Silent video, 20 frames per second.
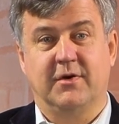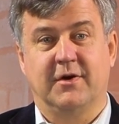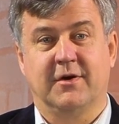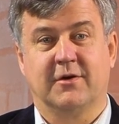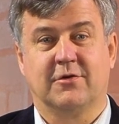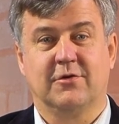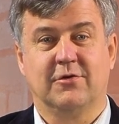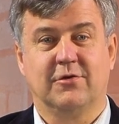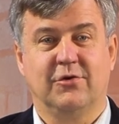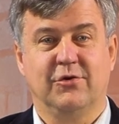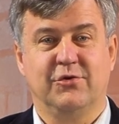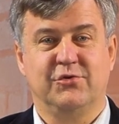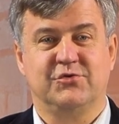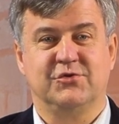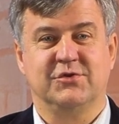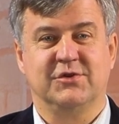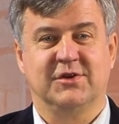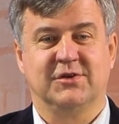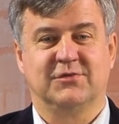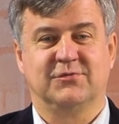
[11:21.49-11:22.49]
a
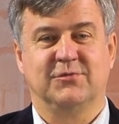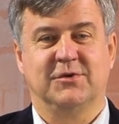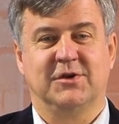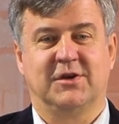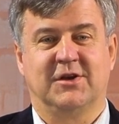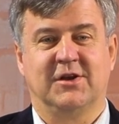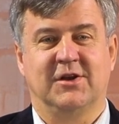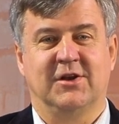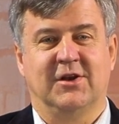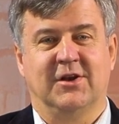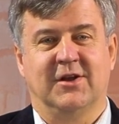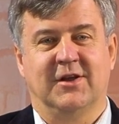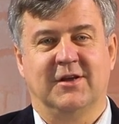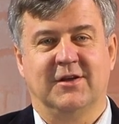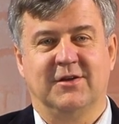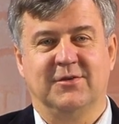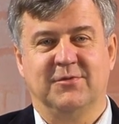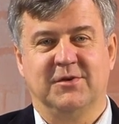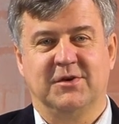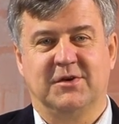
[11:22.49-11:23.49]
conclusion that we
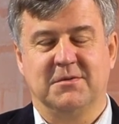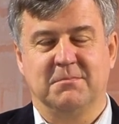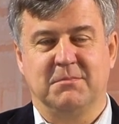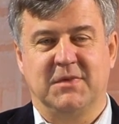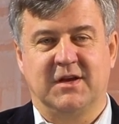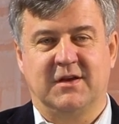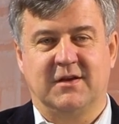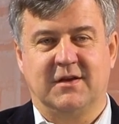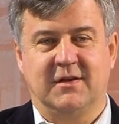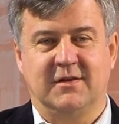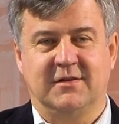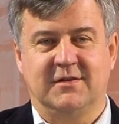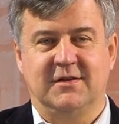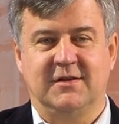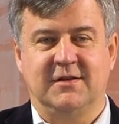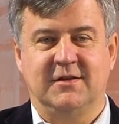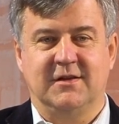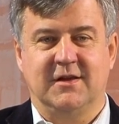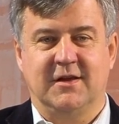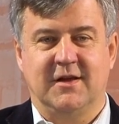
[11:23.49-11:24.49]
can make at
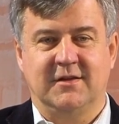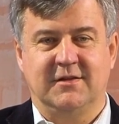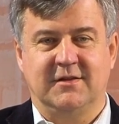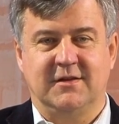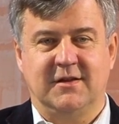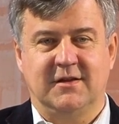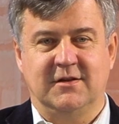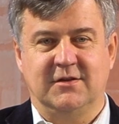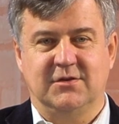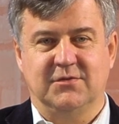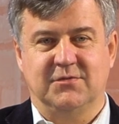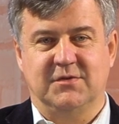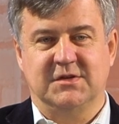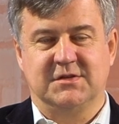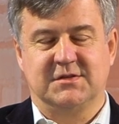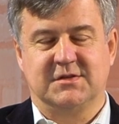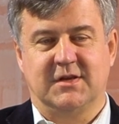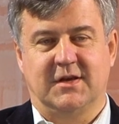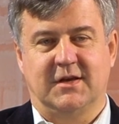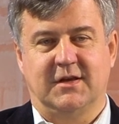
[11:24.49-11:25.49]
the end of
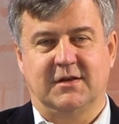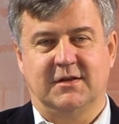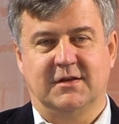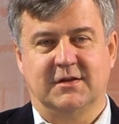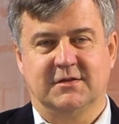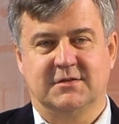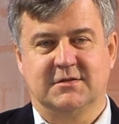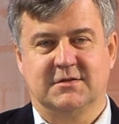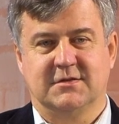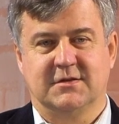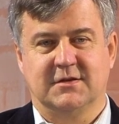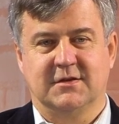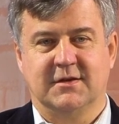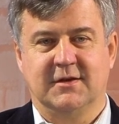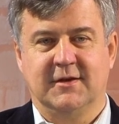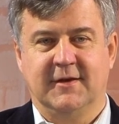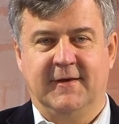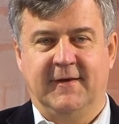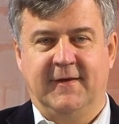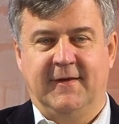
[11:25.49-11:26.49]
this day,
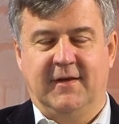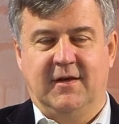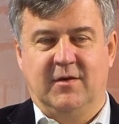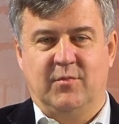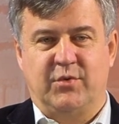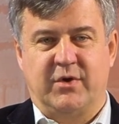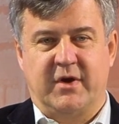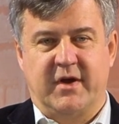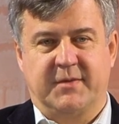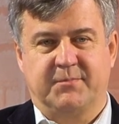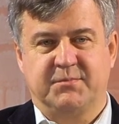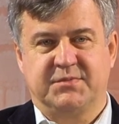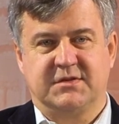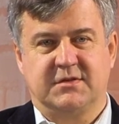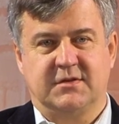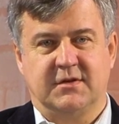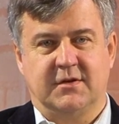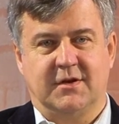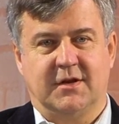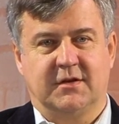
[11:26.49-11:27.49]
that
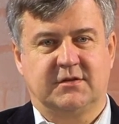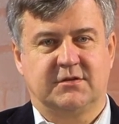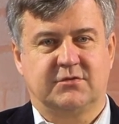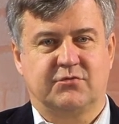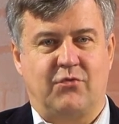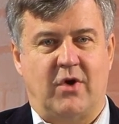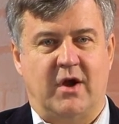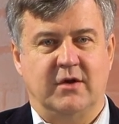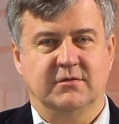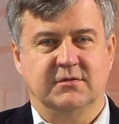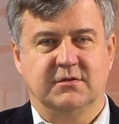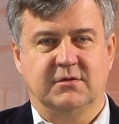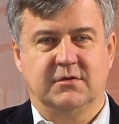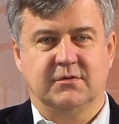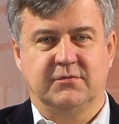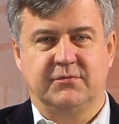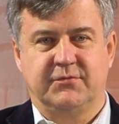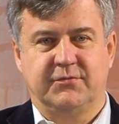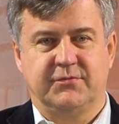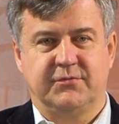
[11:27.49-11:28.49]
perhaps the next round
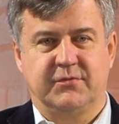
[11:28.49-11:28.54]
of